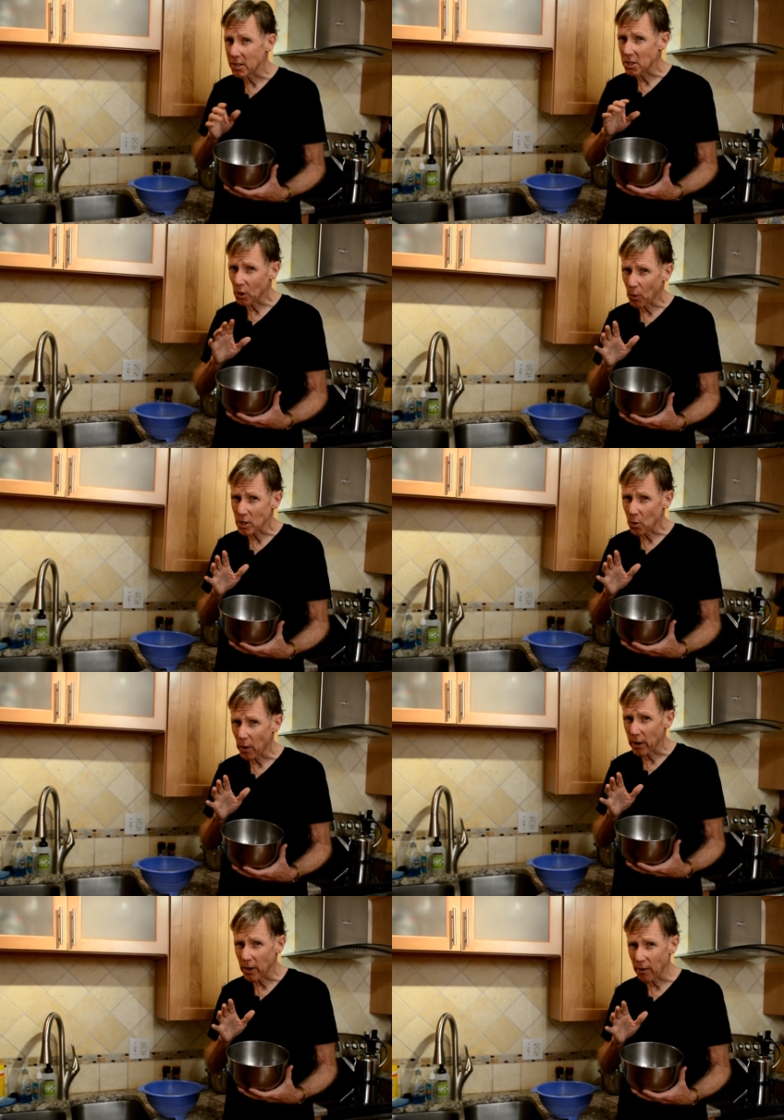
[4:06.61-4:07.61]
It still wasn't
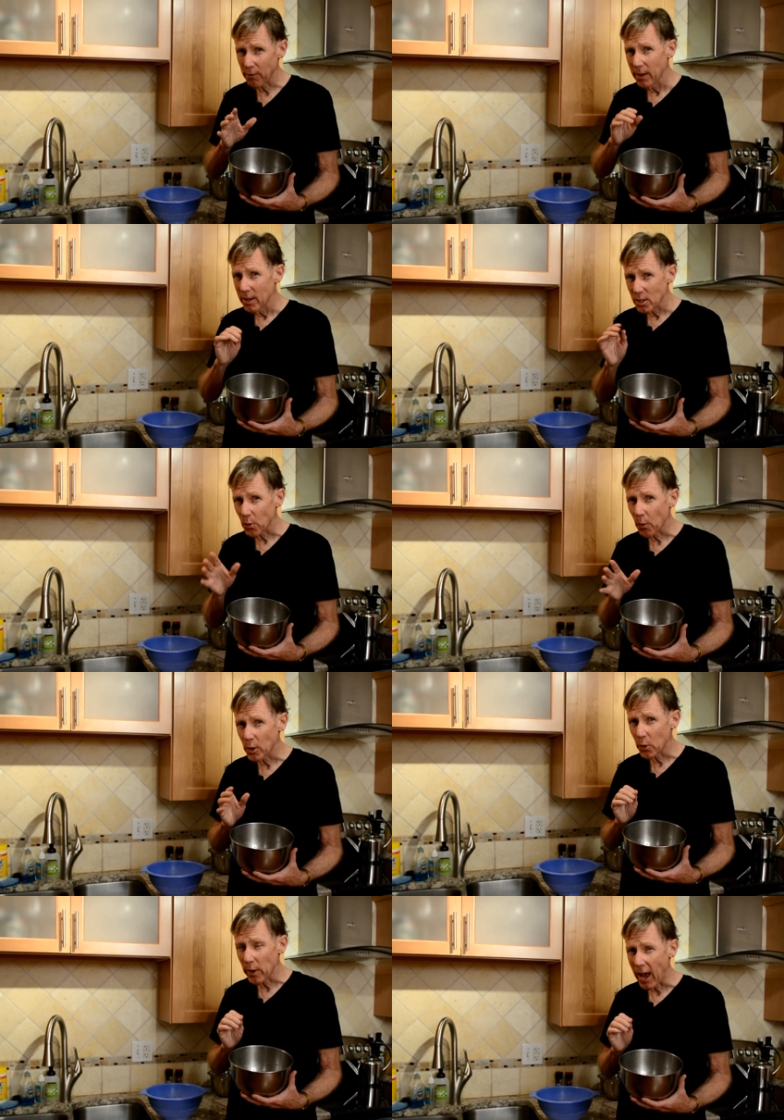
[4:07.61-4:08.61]
quite enough, so we
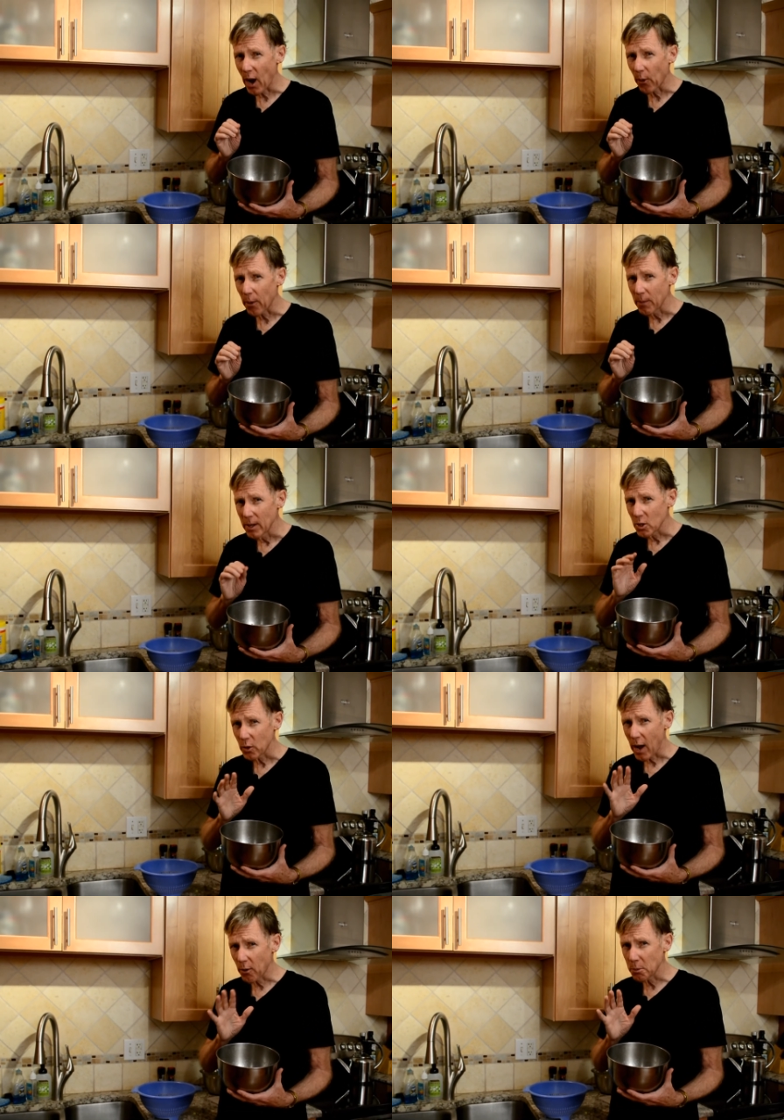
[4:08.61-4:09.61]
went to an hour. So
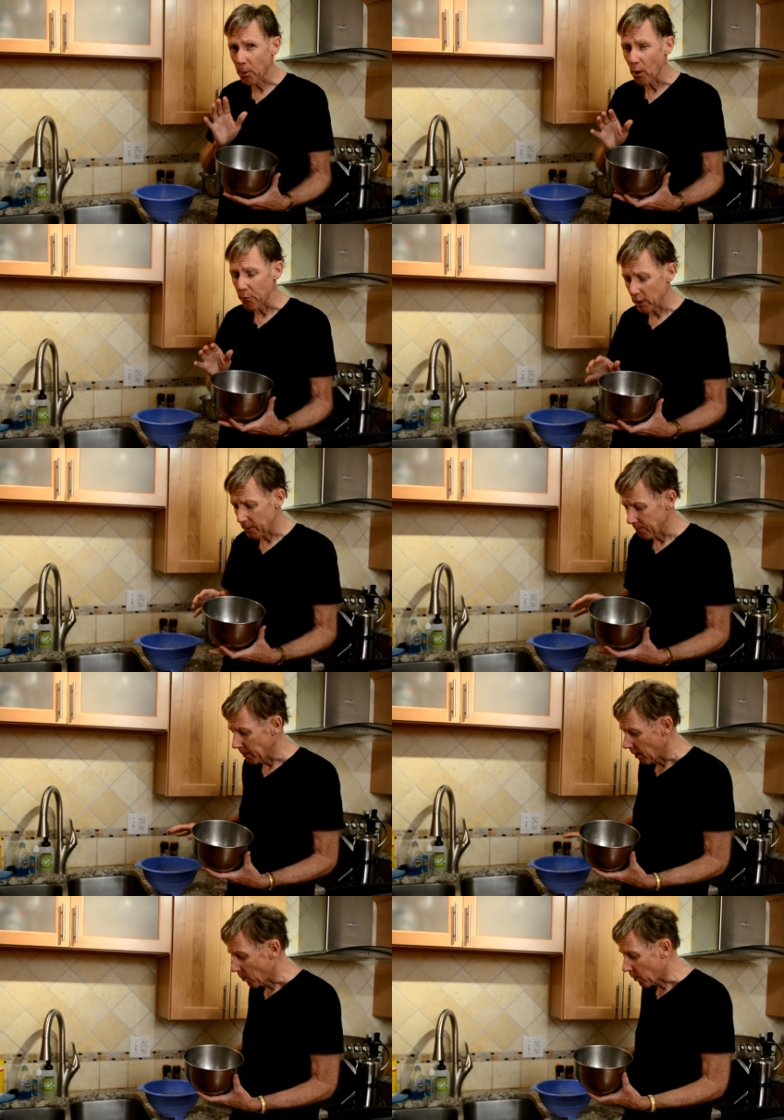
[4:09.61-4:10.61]
an hour is perfect.
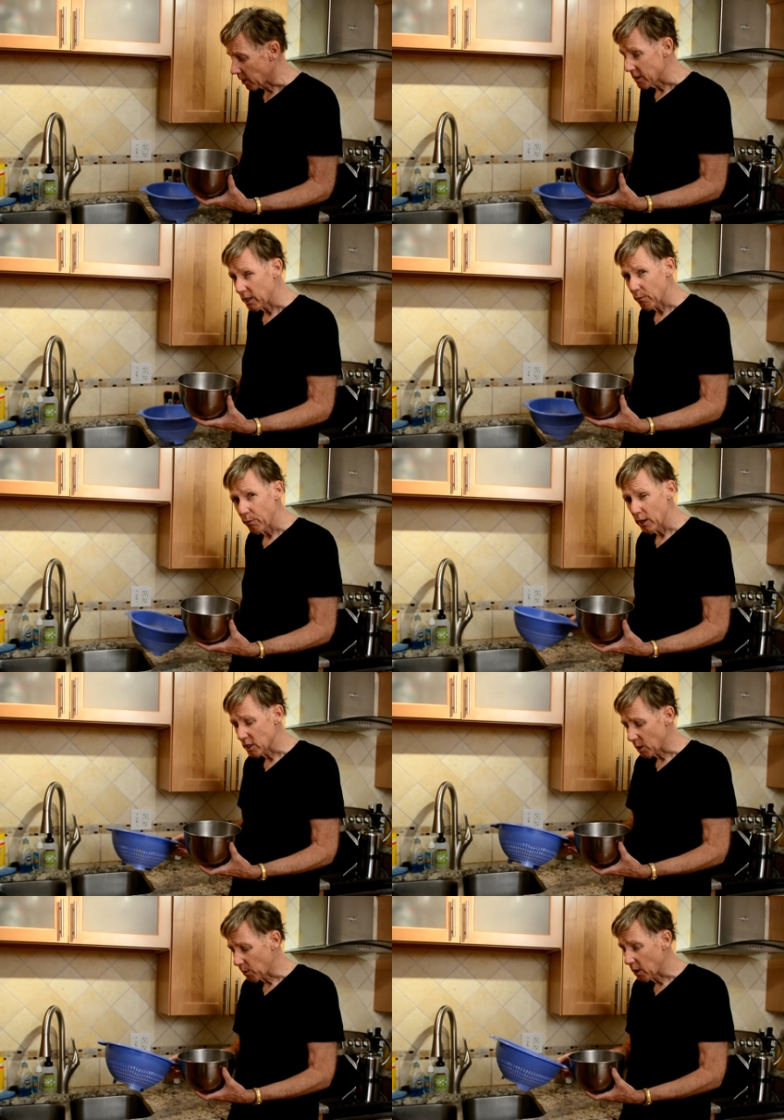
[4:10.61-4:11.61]
We're going to take the
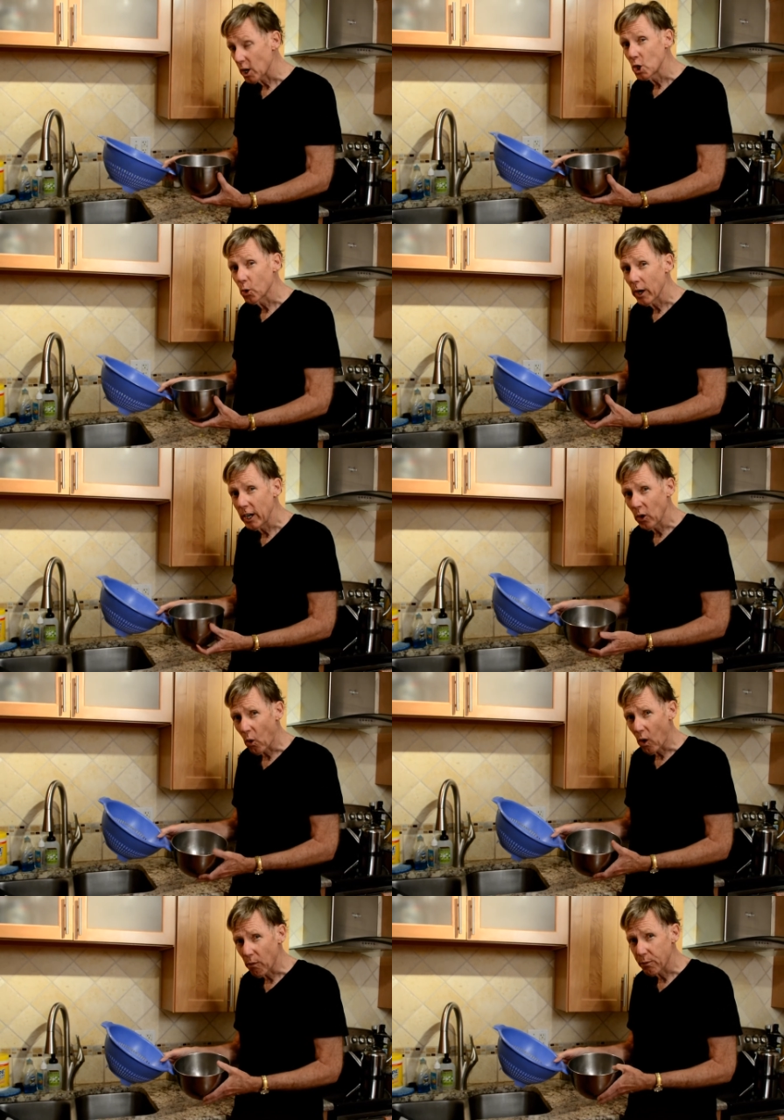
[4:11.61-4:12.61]
fish and we're going to drain
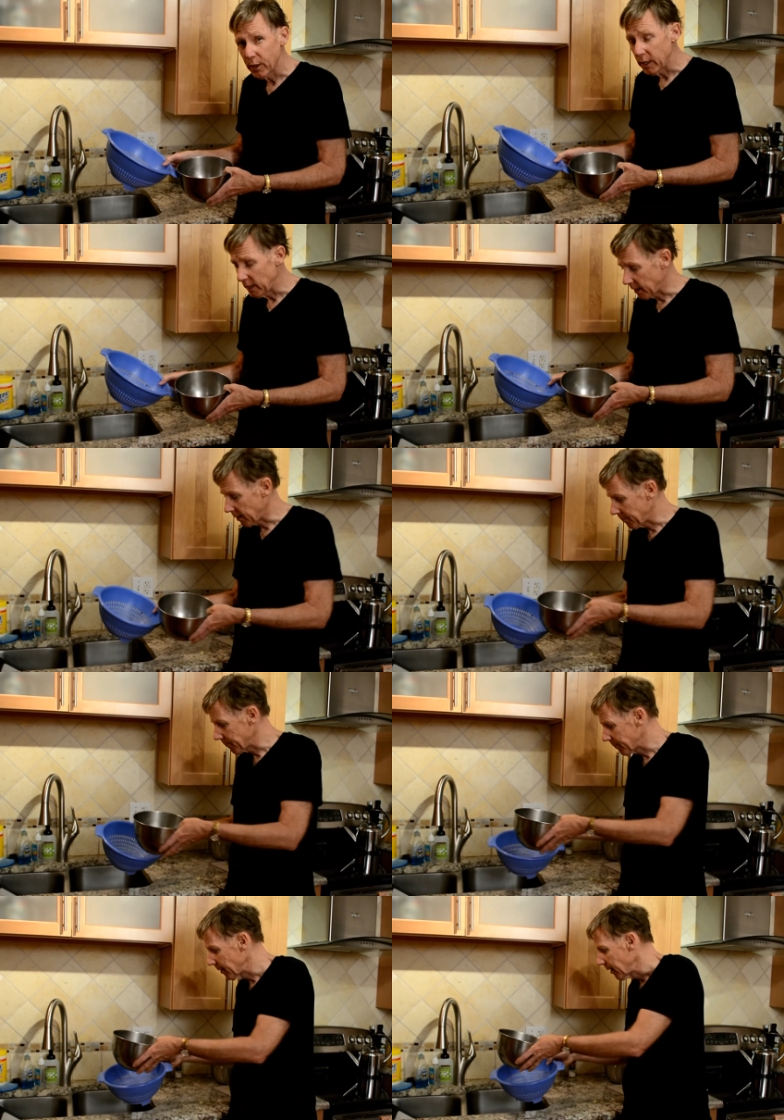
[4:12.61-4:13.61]
off the
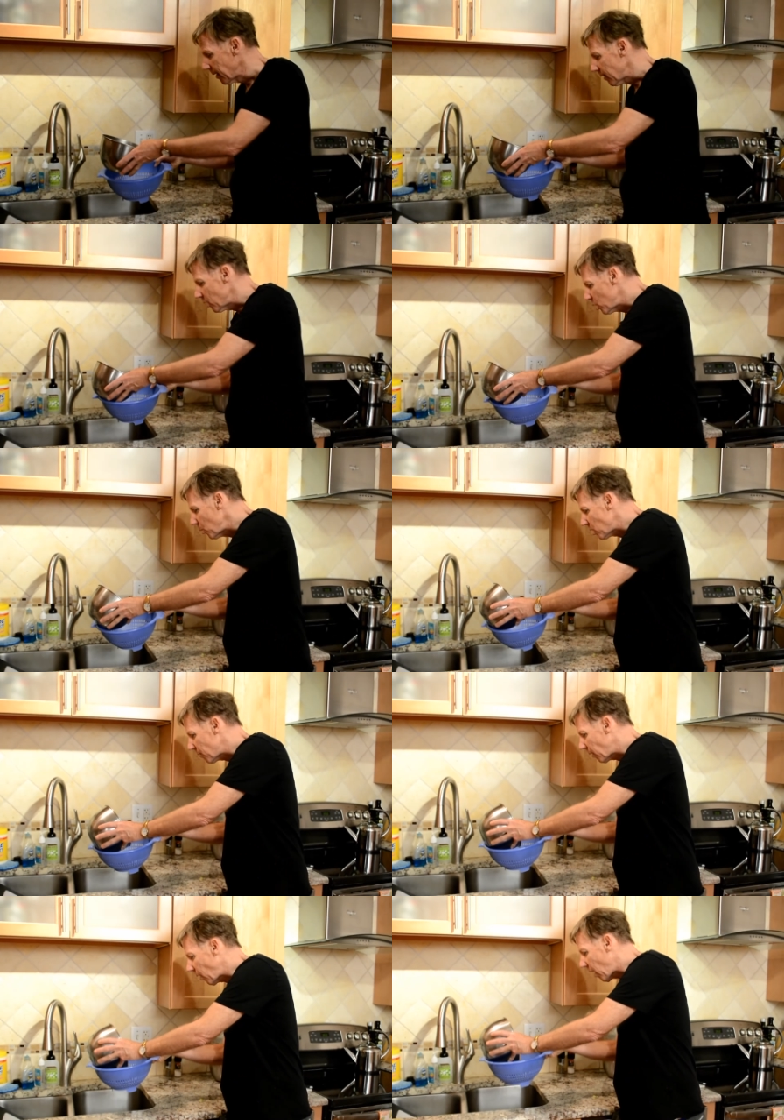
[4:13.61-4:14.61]
juice
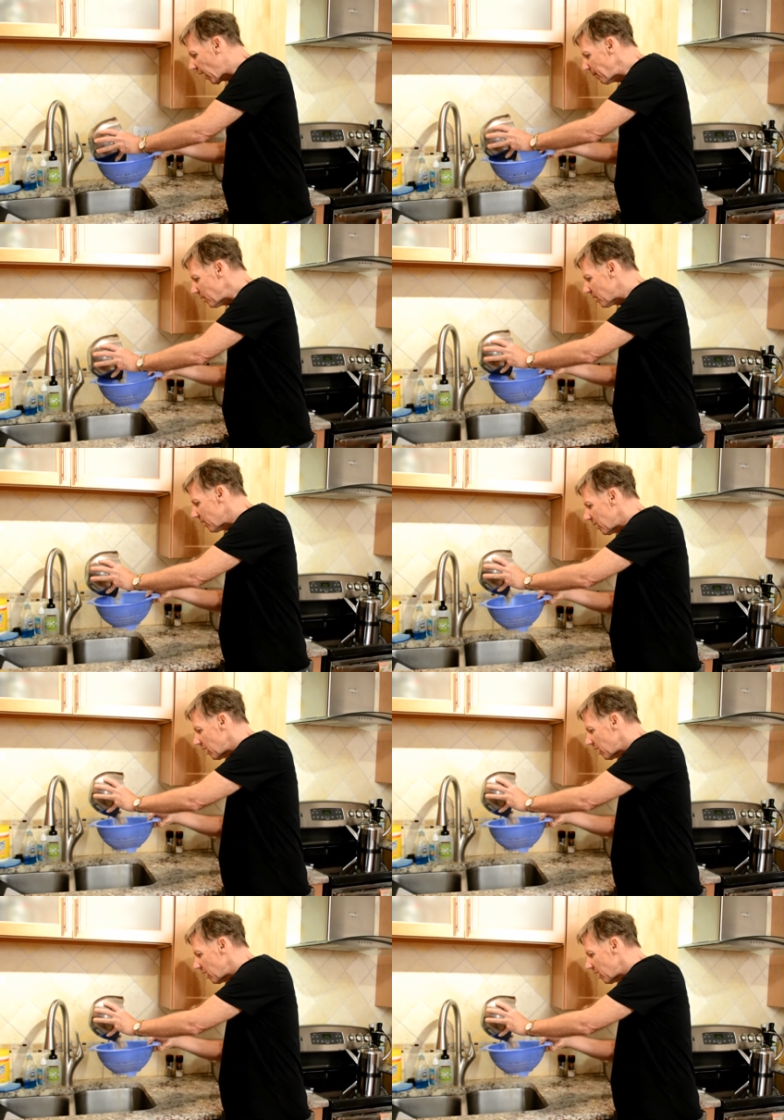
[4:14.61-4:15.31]
of the limes.